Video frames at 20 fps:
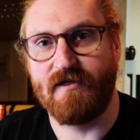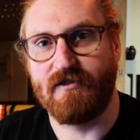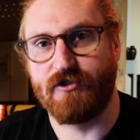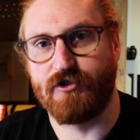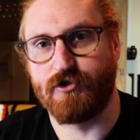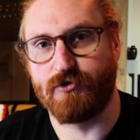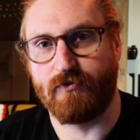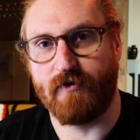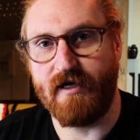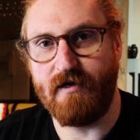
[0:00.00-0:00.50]

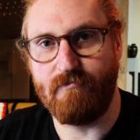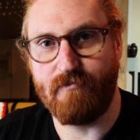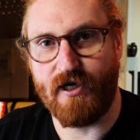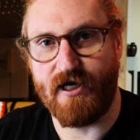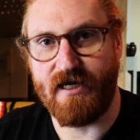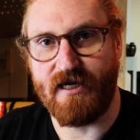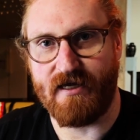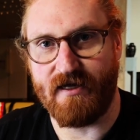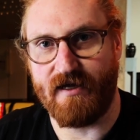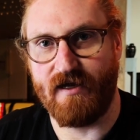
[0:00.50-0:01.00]
dream
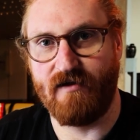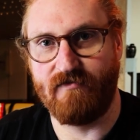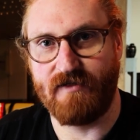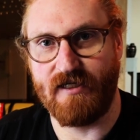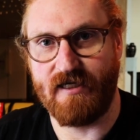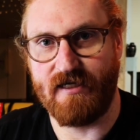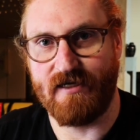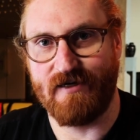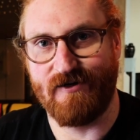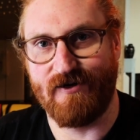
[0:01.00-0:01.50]
bike of the
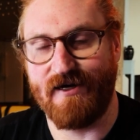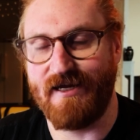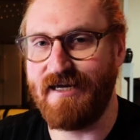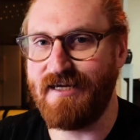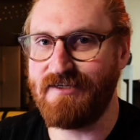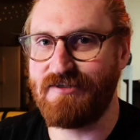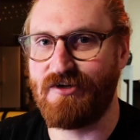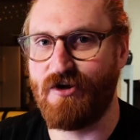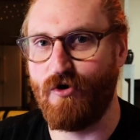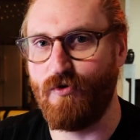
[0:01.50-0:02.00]
year
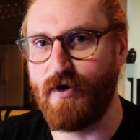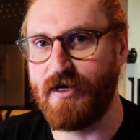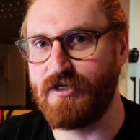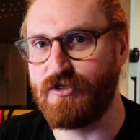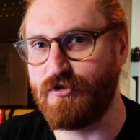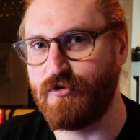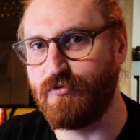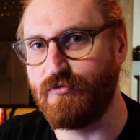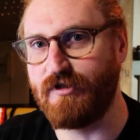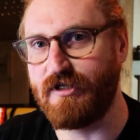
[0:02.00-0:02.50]
is going
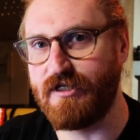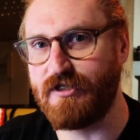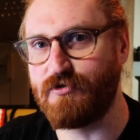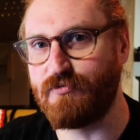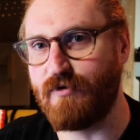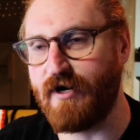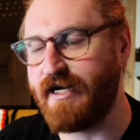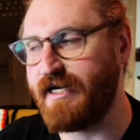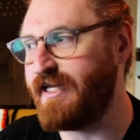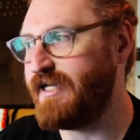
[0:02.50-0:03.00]
to this
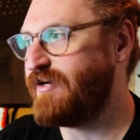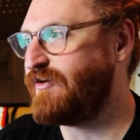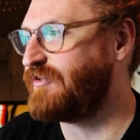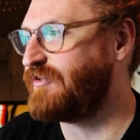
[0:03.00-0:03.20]
right here.